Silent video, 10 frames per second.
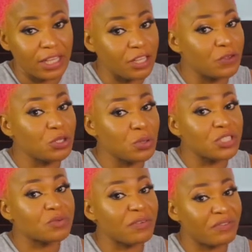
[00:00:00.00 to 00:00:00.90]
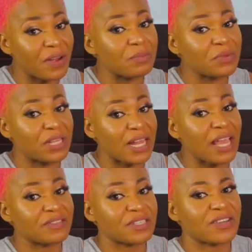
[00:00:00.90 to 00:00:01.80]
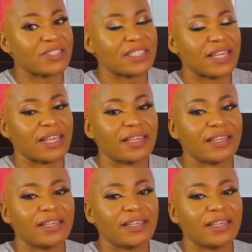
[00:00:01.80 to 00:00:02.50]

if you don't revamp your lifestyle today.